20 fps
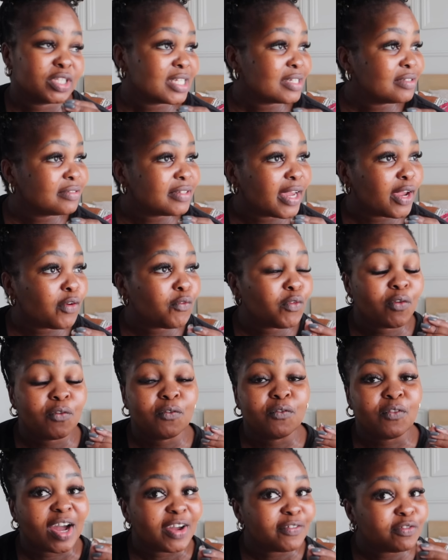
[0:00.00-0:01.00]
single day for
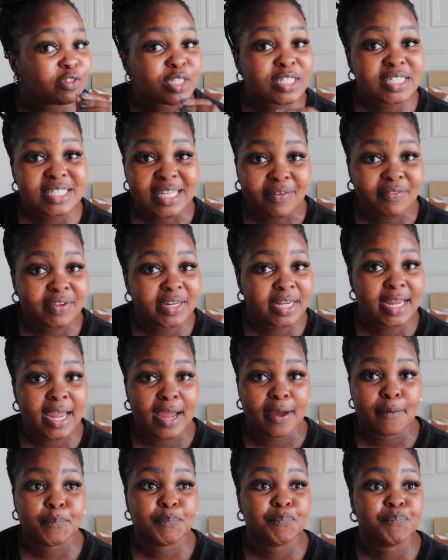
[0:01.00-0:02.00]
5 to 7
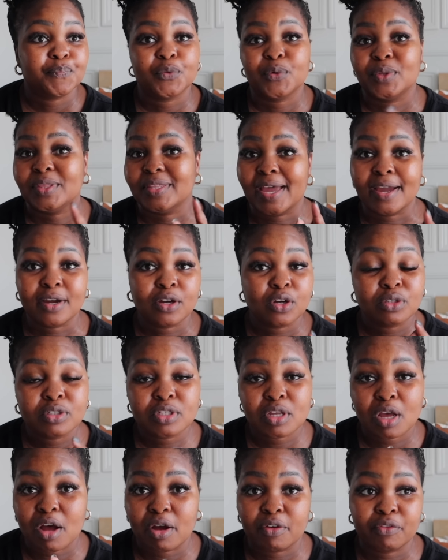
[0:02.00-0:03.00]
a.m. When that goes
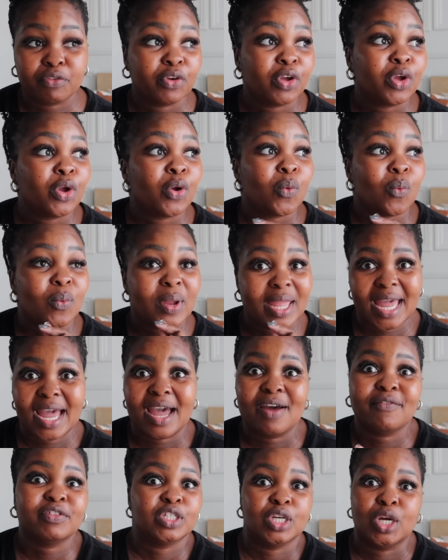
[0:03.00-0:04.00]
off, we
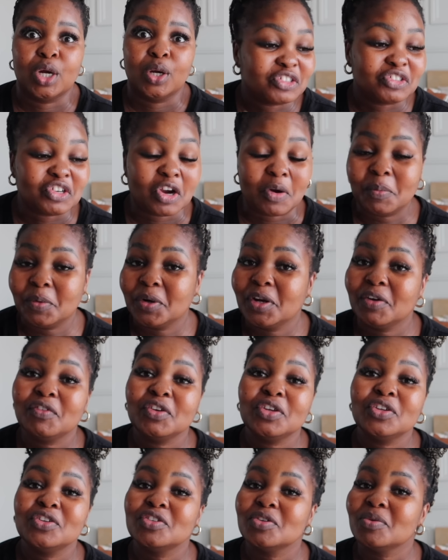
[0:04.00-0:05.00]
have to go. Drop whatever
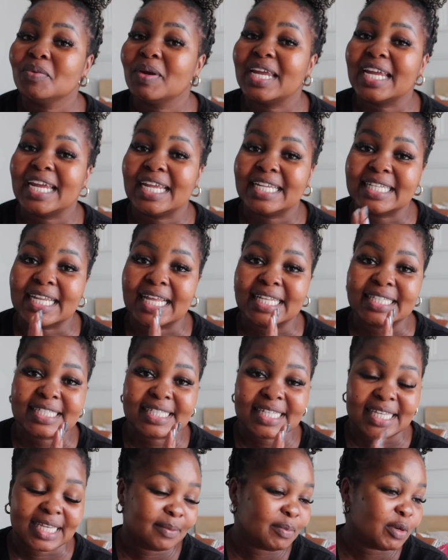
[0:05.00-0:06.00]
you're doing and let's
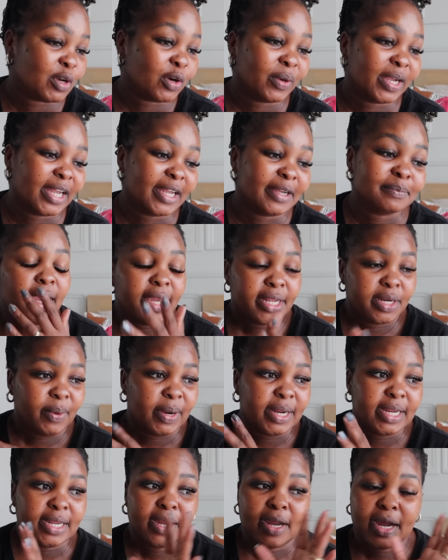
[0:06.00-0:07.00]
keep going.
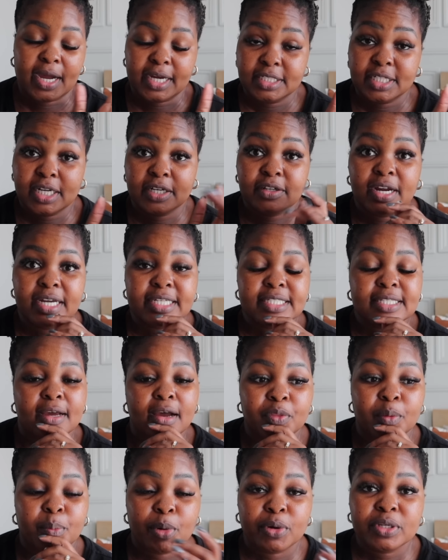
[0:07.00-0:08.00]
Anyway, I digress.
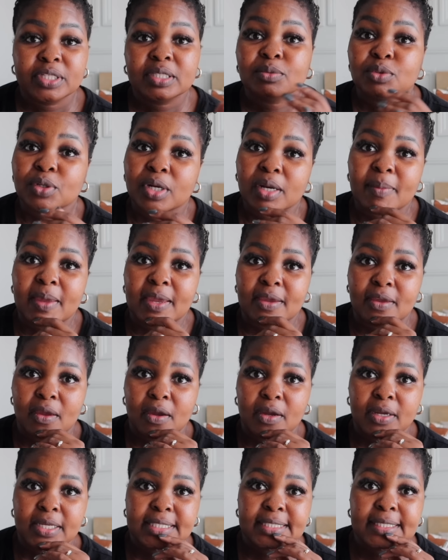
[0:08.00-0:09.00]
The point I'm trying to make
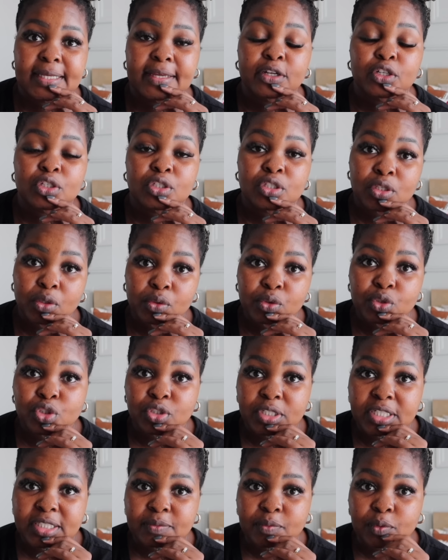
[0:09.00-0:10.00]
here is it is so
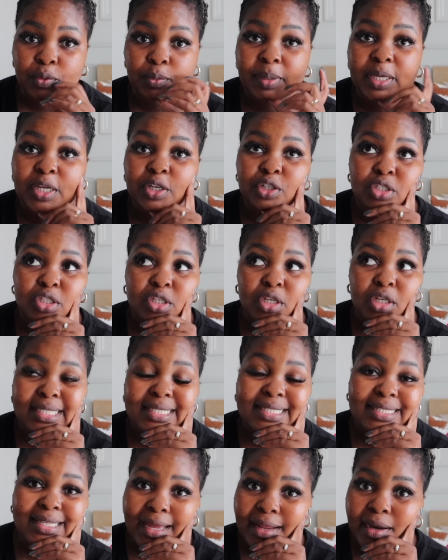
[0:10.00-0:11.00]
stressful because
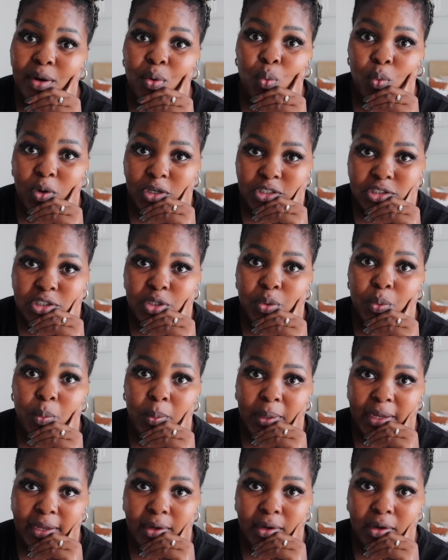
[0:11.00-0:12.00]
deciding what to
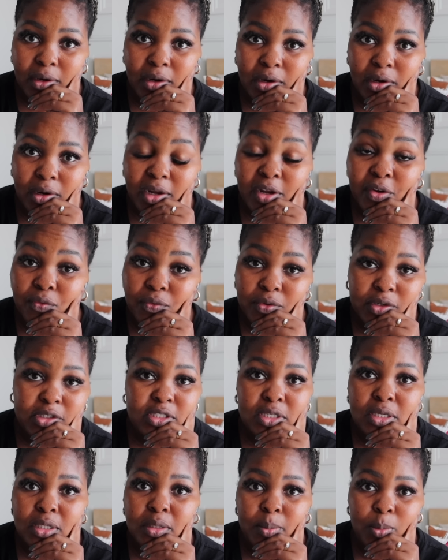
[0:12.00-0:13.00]
wear every
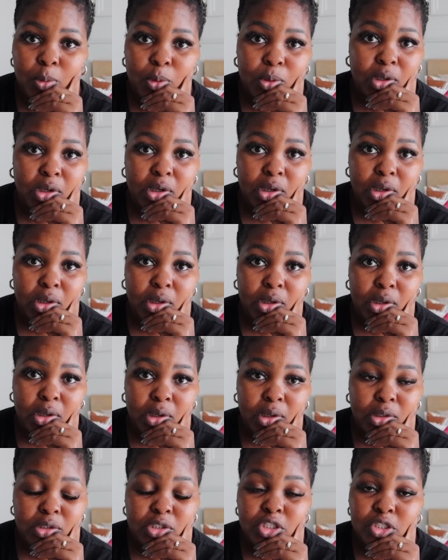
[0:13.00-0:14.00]
single morning
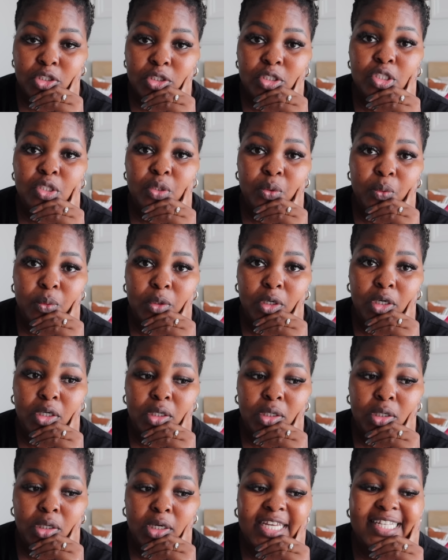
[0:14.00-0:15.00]
to do a school
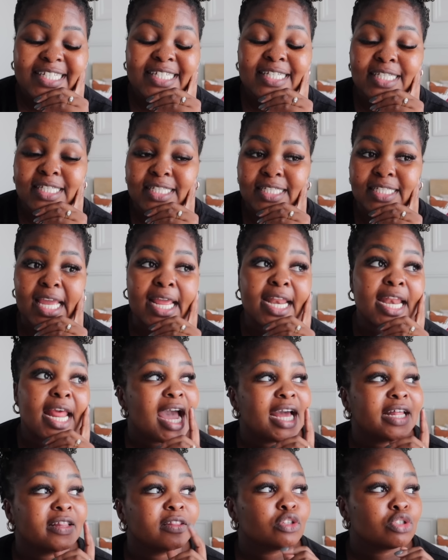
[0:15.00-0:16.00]
run is insane.
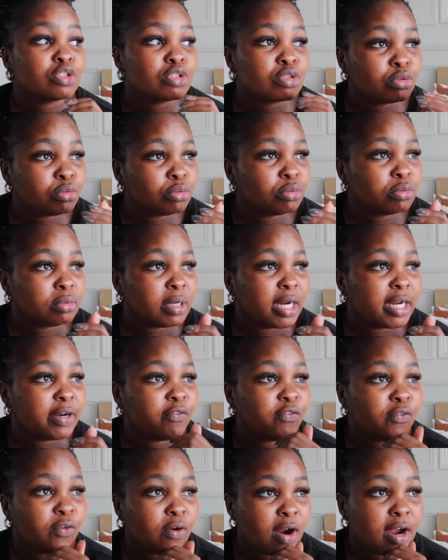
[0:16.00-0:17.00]
And the school run
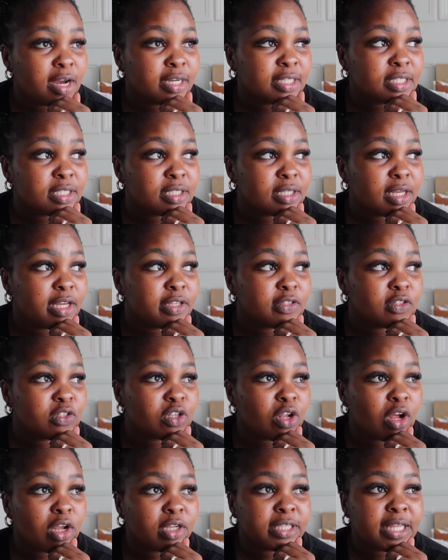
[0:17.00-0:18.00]
for us, it's
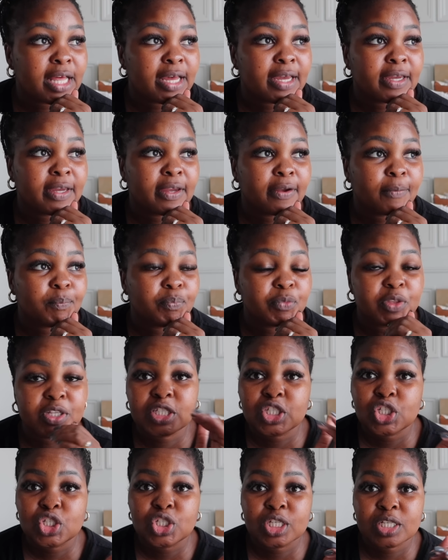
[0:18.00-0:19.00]
not like the
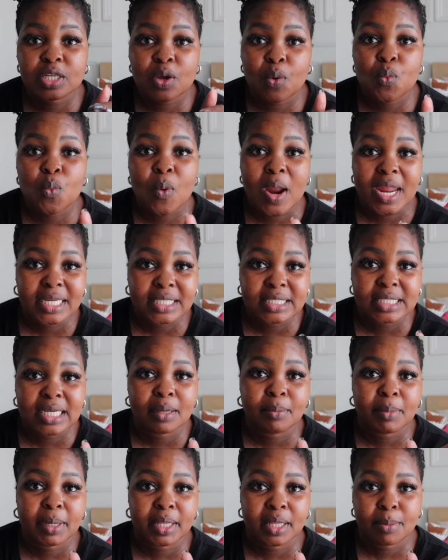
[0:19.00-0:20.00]
teachers are
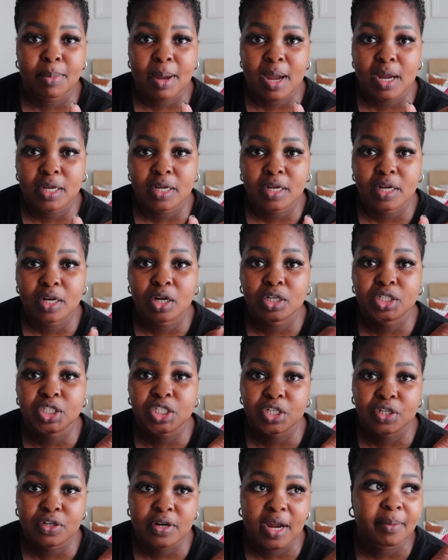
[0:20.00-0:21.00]
waiting by the parking lot
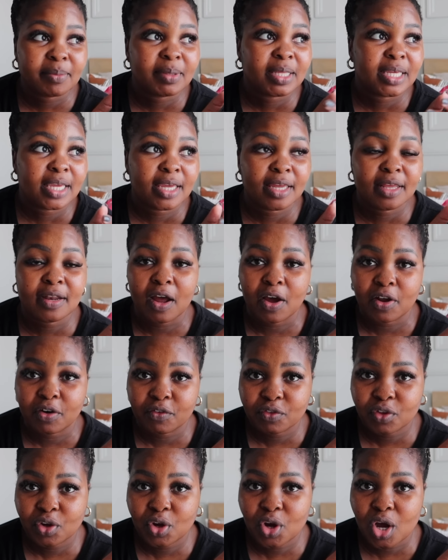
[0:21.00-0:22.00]
to grab the kid out
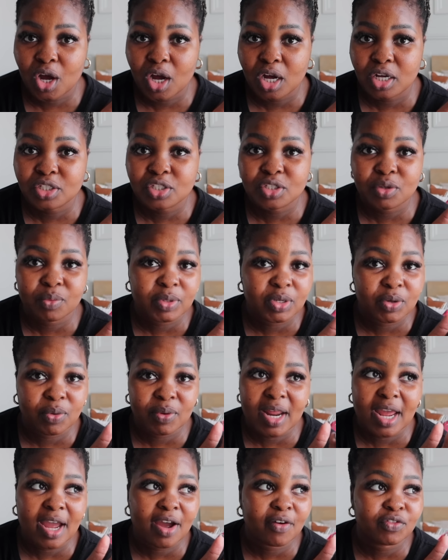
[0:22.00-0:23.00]
of the car so we
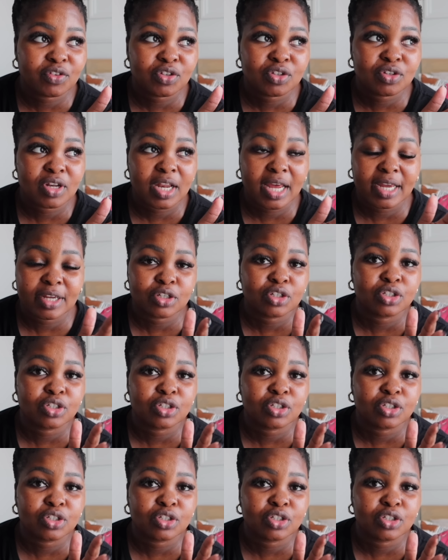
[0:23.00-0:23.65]
don't have to like